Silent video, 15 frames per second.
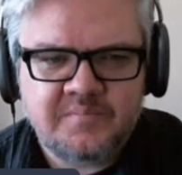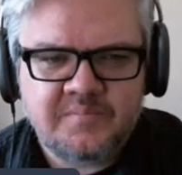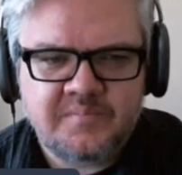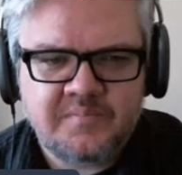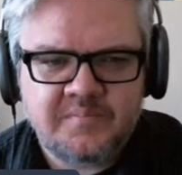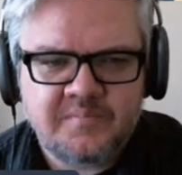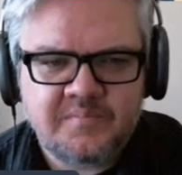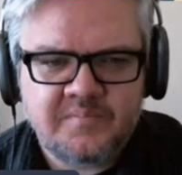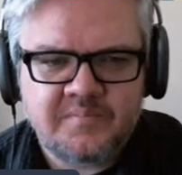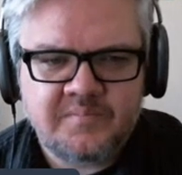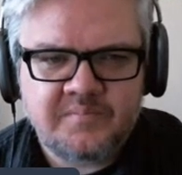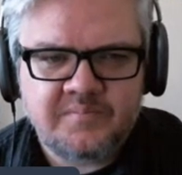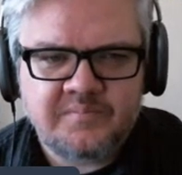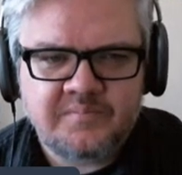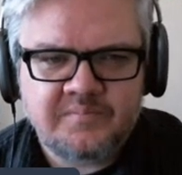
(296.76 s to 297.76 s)

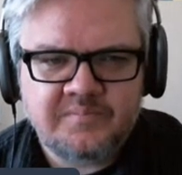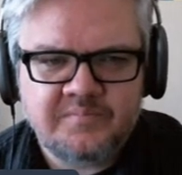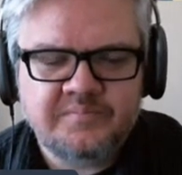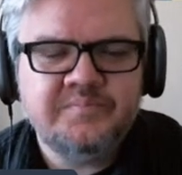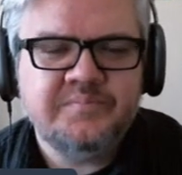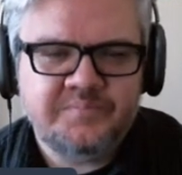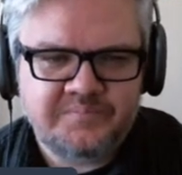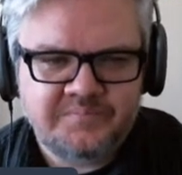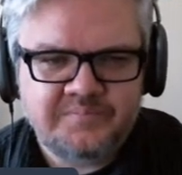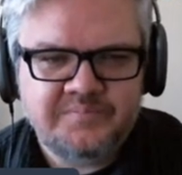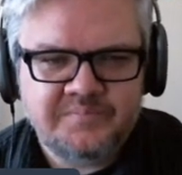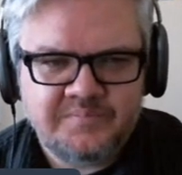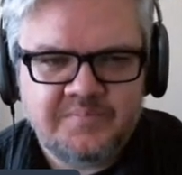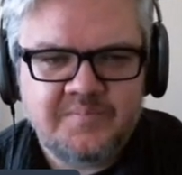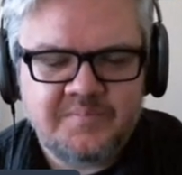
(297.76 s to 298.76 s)

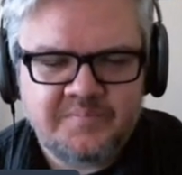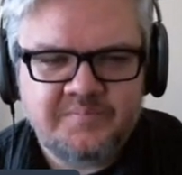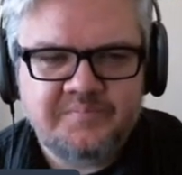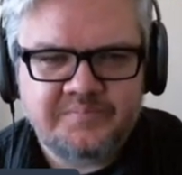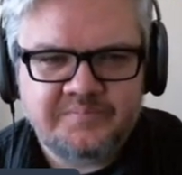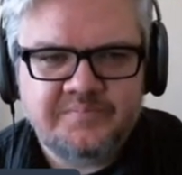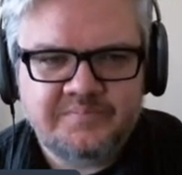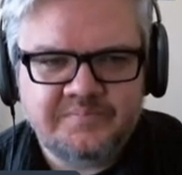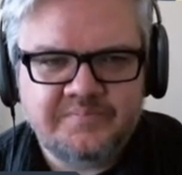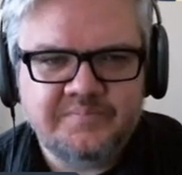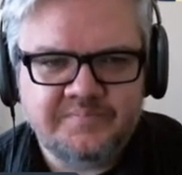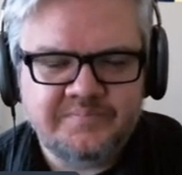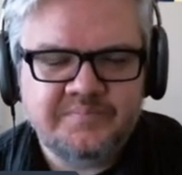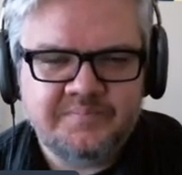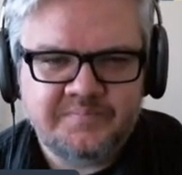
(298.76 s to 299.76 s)

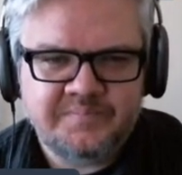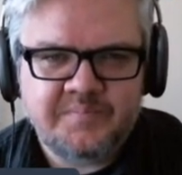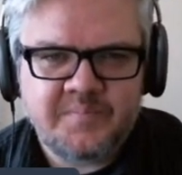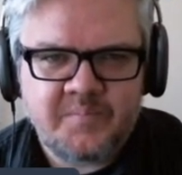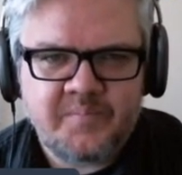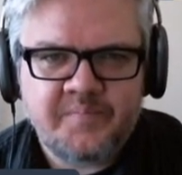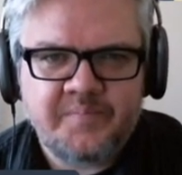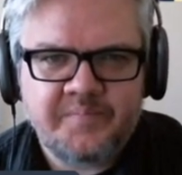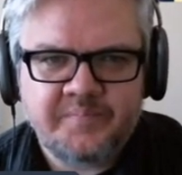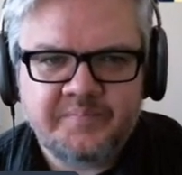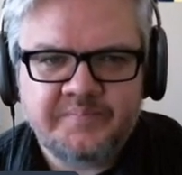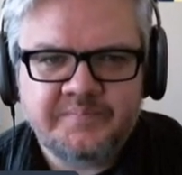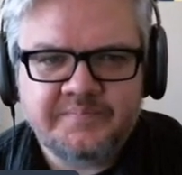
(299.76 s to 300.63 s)
[no speech]